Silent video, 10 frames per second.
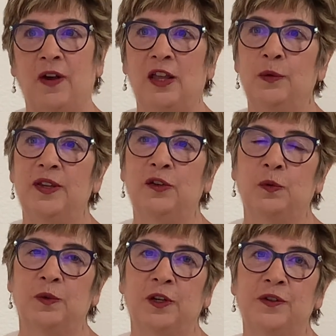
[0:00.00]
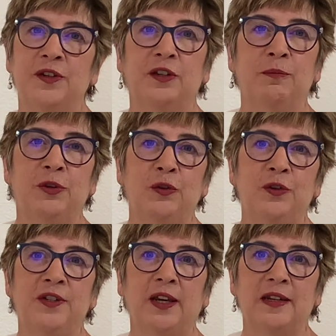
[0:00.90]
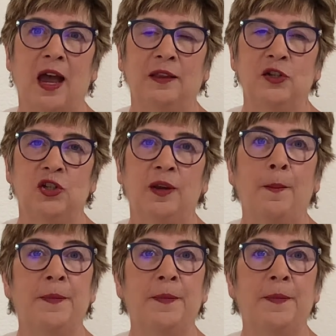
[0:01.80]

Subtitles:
following careers in computer technology,